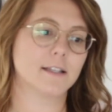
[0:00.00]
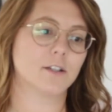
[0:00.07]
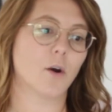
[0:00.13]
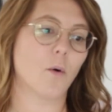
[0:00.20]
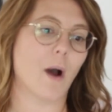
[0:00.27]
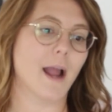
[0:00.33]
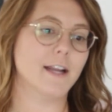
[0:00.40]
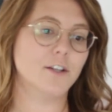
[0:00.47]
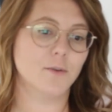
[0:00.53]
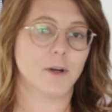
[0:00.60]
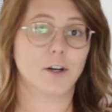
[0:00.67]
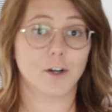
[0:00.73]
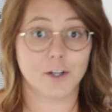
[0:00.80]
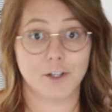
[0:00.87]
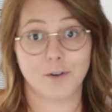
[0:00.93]
So I do
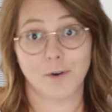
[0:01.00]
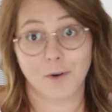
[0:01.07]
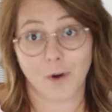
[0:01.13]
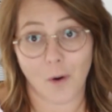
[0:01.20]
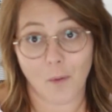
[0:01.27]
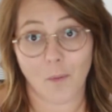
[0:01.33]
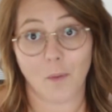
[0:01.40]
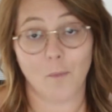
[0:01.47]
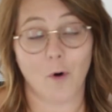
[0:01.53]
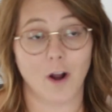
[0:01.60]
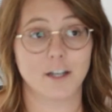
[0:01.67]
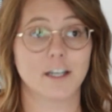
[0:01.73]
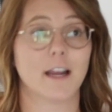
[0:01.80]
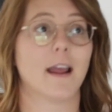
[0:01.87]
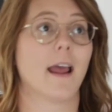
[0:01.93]
encourage you to go and
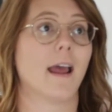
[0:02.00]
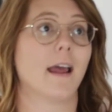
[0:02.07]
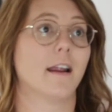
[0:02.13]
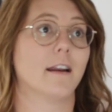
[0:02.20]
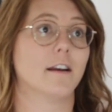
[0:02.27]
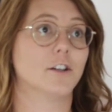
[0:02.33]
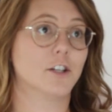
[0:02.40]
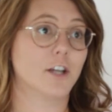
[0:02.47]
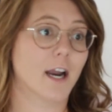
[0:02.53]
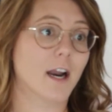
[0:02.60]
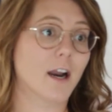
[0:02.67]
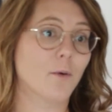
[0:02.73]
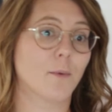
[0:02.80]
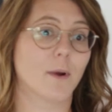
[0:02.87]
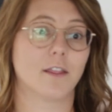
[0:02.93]
watch it and
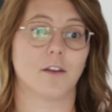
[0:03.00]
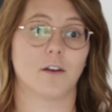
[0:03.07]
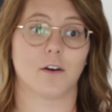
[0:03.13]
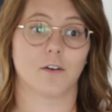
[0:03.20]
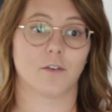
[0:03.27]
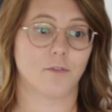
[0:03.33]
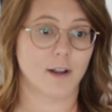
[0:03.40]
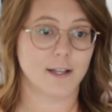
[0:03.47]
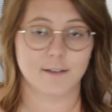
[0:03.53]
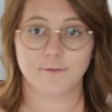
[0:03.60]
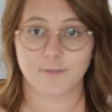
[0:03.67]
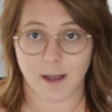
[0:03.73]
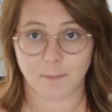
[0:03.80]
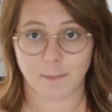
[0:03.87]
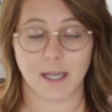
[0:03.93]
share with your friends and
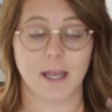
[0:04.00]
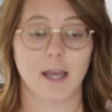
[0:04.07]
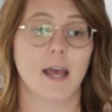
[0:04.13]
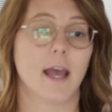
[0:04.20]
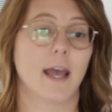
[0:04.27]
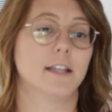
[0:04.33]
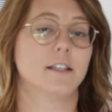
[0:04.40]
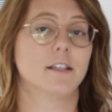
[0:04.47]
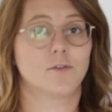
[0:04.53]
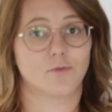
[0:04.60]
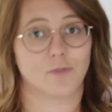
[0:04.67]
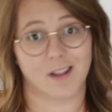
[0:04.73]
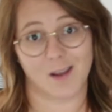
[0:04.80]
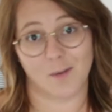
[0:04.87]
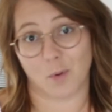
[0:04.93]
family. It's just
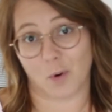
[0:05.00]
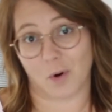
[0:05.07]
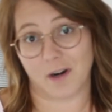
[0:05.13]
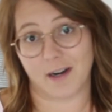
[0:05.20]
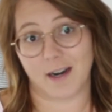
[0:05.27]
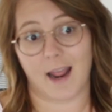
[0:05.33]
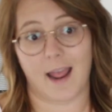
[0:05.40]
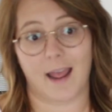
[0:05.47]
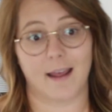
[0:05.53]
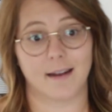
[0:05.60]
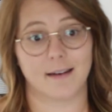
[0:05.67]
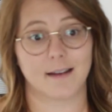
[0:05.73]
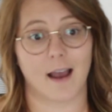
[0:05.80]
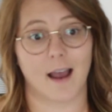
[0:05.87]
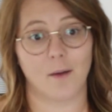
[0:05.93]
really important,
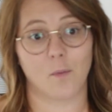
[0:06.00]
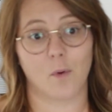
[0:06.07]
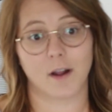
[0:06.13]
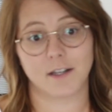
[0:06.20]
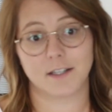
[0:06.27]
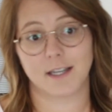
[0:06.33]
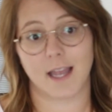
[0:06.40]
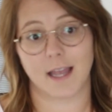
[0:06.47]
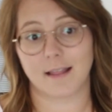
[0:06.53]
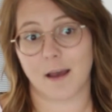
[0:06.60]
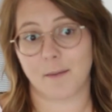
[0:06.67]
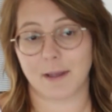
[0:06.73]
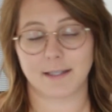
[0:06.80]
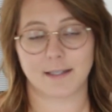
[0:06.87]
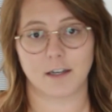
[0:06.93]
and I want to get
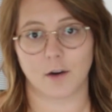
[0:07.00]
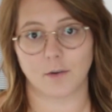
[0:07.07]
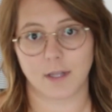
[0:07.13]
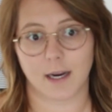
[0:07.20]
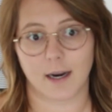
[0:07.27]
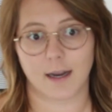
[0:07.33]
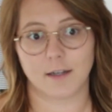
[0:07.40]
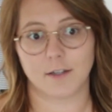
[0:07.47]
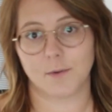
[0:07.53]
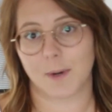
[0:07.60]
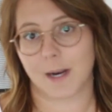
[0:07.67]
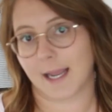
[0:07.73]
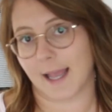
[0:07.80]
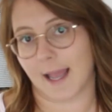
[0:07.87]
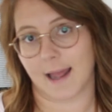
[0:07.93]
that message out there and do
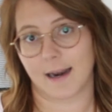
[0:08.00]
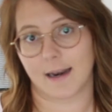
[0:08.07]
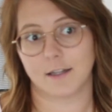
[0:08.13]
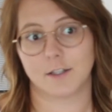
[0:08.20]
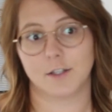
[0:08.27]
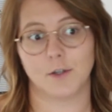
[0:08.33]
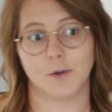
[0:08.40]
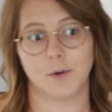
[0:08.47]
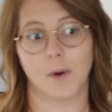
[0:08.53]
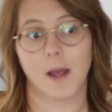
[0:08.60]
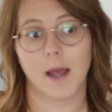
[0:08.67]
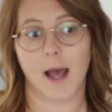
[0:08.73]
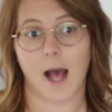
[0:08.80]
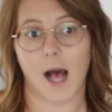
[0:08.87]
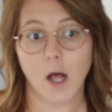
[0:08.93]
what I can to
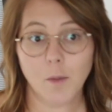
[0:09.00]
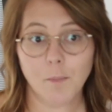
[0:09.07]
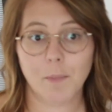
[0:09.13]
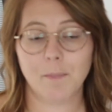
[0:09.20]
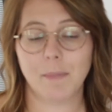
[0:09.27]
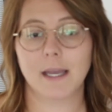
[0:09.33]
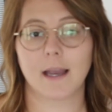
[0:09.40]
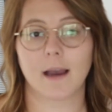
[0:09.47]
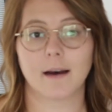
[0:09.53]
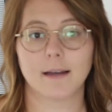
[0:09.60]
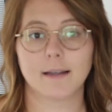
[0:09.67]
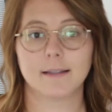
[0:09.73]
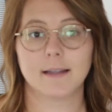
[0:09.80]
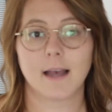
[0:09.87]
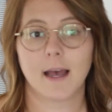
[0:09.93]
help,
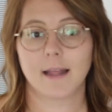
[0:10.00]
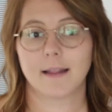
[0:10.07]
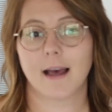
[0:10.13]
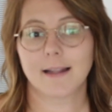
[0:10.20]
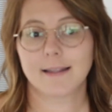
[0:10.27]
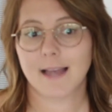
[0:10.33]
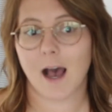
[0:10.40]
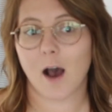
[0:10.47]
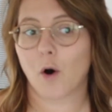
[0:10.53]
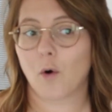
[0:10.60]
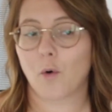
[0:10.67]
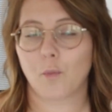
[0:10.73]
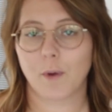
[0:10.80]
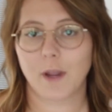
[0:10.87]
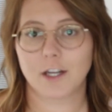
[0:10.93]
because that's
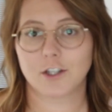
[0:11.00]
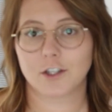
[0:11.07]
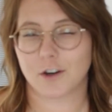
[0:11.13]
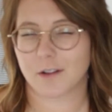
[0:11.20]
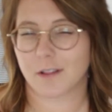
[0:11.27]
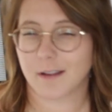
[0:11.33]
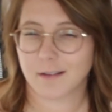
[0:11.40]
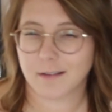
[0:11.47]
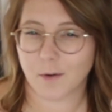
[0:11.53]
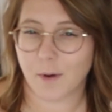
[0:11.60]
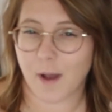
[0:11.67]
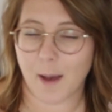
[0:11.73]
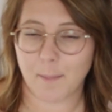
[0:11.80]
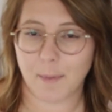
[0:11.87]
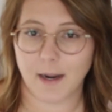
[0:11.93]
how we ensure things
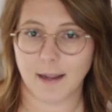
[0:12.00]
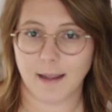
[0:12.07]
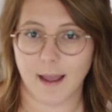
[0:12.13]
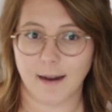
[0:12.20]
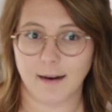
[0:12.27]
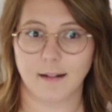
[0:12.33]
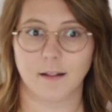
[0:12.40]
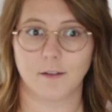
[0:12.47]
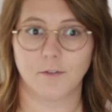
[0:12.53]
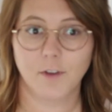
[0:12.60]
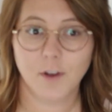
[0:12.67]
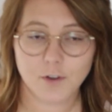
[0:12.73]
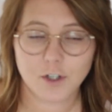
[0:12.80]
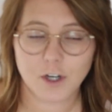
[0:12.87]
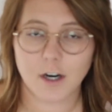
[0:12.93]
don't happen again in the
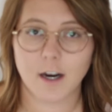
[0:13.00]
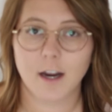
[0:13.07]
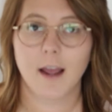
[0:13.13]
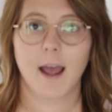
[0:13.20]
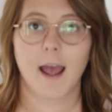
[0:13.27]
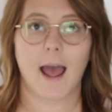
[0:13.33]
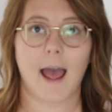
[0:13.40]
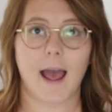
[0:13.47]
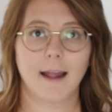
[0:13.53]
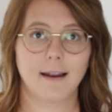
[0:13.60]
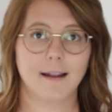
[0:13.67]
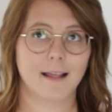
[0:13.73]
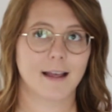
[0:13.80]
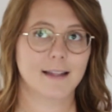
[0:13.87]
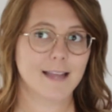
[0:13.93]
future,
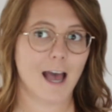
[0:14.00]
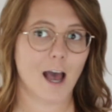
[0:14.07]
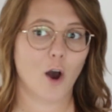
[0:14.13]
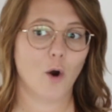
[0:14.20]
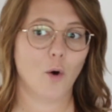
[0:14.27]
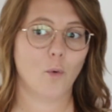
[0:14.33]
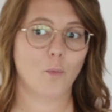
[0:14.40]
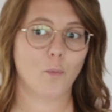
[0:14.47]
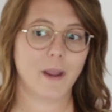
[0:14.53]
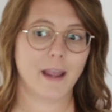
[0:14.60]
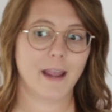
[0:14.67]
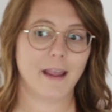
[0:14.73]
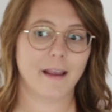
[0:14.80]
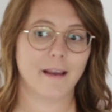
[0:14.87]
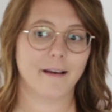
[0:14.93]
and that's how
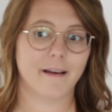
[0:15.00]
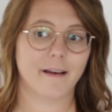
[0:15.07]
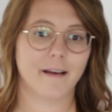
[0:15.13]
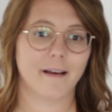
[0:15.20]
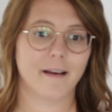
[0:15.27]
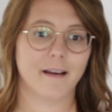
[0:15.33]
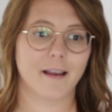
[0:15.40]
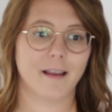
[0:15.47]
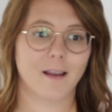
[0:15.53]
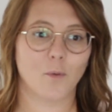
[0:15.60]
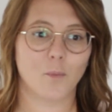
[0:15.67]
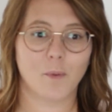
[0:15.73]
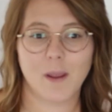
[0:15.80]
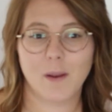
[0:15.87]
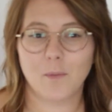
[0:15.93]
we
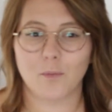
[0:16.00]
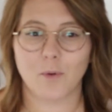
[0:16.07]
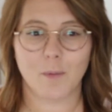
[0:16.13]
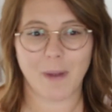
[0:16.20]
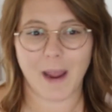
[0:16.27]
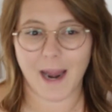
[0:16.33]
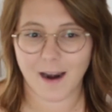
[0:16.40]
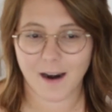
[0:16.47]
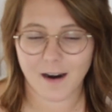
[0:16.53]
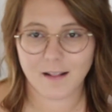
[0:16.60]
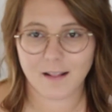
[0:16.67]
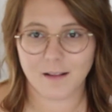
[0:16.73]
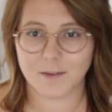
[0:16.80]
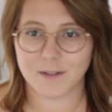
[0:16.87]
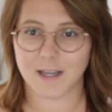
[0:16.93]

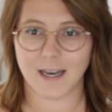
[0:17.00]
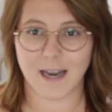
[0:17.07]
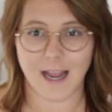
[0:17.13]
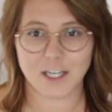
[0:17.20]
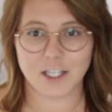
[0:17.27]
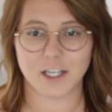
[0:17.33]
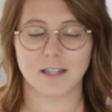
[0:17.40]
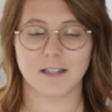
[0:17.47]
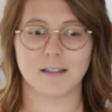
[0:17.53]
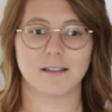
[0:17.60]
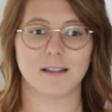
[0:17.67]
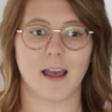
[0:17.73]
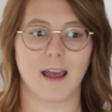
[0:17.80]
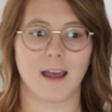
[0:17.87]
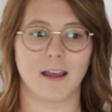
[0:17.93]
repair those
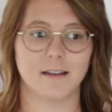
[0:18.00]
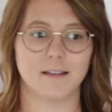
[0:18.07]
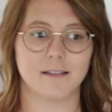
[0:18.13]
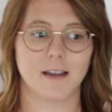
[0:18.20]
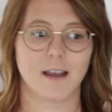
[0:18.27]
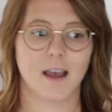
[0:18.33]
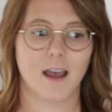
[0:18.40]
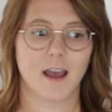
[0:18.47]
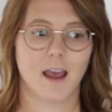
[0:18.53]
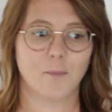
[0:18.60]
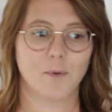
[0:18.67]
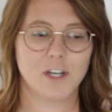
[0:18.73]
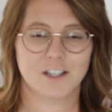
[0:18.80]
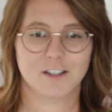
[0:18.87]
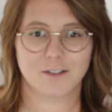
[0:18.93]
connections, and
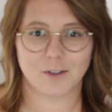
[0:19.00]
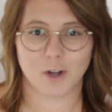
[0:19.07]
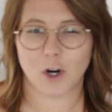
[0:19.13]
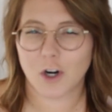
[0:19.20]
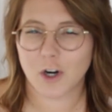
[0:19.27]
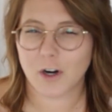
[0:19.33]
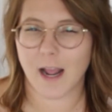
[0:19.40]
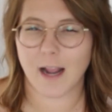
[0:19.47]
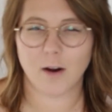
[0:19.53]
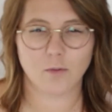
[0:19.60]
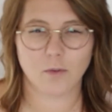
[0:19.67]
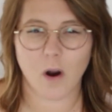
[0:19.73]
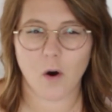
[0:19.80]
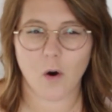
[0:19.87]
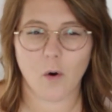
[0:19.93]
we just learn and
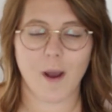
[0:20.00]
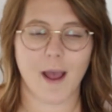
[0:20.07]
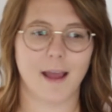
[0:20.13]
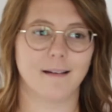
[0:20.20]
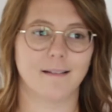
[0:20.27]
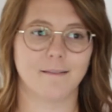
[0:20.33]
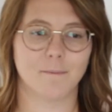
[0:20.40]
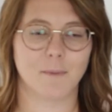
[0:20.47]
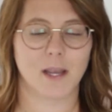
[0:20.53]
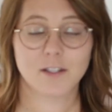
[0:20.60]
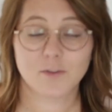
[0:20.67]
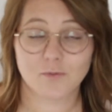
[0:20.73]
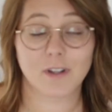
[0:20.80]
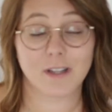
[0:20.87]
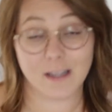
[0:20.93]
grow, and
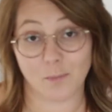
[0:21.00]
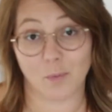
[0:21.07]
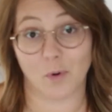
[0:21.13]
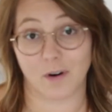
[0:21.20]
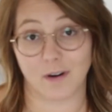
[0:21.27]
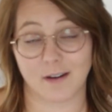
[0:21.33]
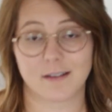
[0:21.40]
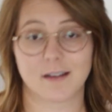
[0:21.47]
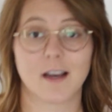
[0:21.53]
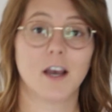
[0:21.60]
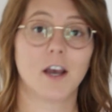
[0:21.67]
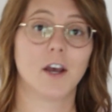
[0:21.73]
it's really important.